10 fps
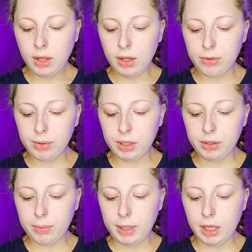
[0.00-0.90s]
It's really going
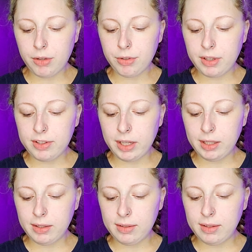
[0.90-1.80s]
to be interesting
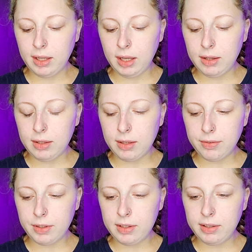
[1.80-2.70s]
to see the
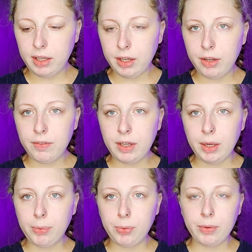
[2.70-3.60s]
difference here, if it
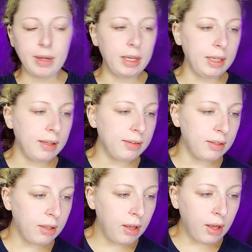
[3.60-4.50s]
helps with redness.
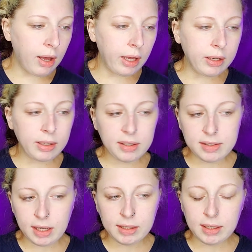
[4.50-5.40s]
I gotta
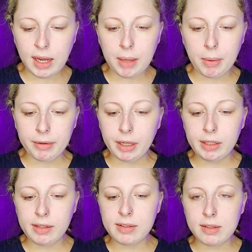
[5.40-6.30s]
say today my
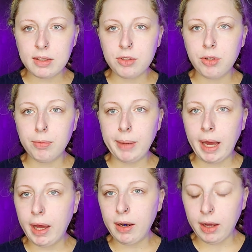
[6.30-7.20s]
redness isn't too
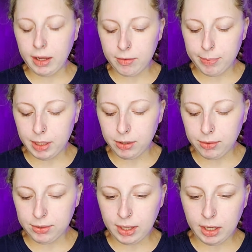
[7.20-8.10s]
bad. I have been
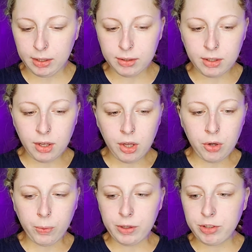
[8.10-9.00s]
using
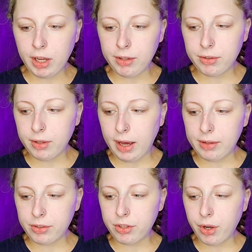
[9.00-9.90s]
witch hazel as
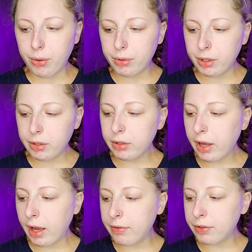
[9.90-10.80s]
a toner
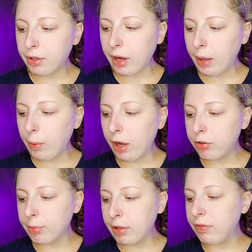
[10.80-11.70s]
after I
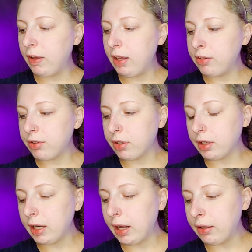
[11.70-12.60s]
wash my face or
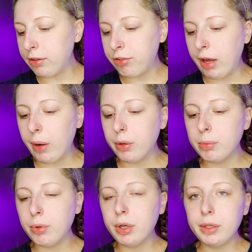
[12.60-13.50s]
get out of the shower
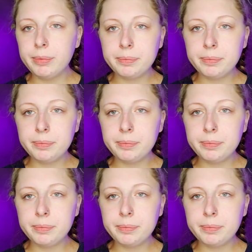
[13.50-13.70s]
more.